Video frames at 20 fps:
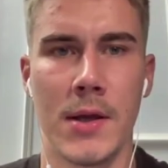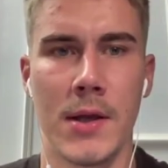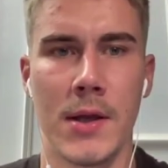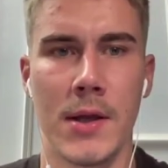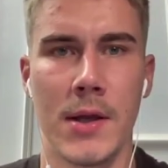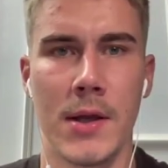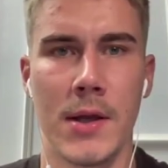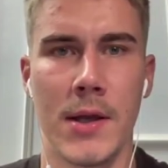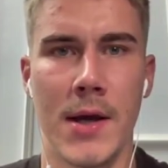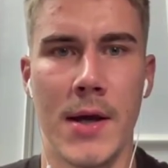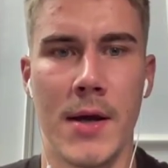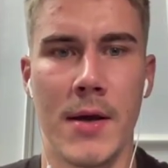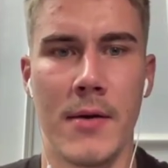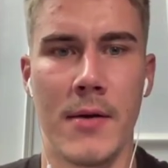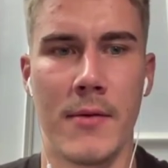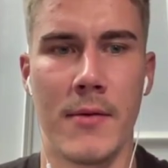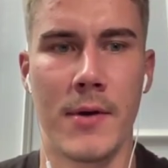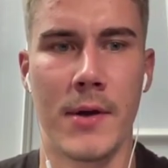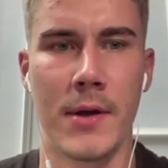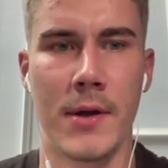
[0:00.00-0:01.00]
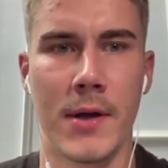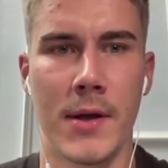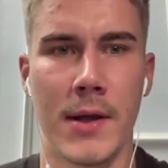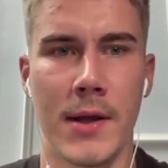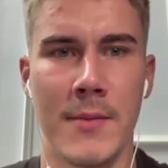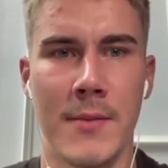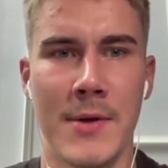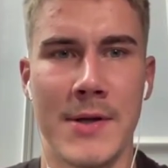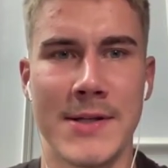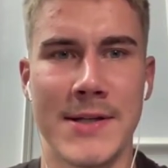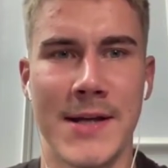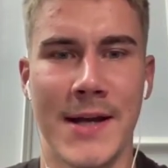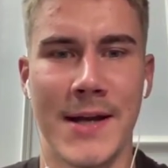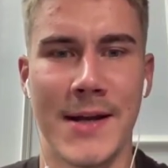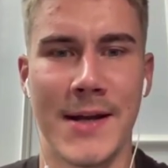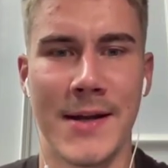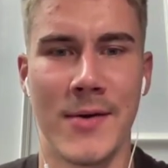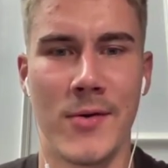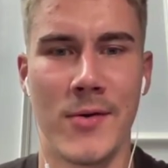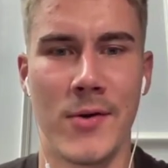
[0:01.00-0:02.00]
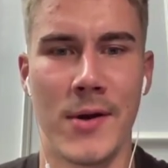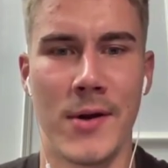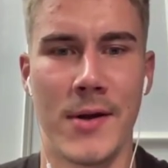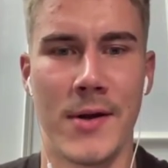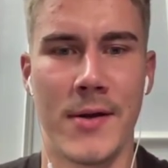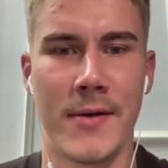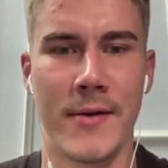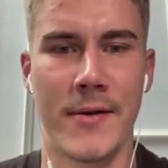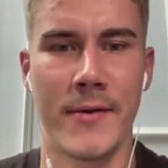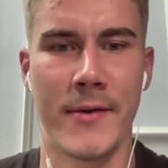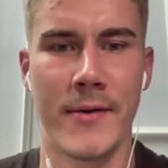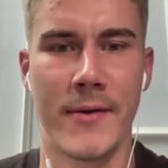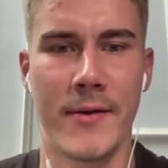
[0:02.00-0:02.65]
yeah, give me a second. I will.